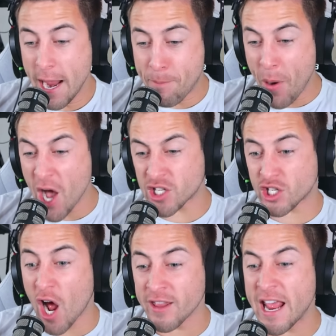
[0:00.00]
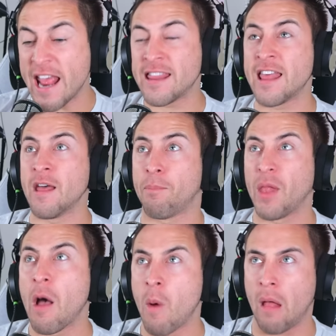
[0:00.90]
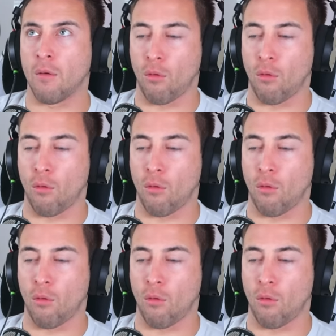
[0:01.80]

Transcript: He pushed on it, and and the blood went.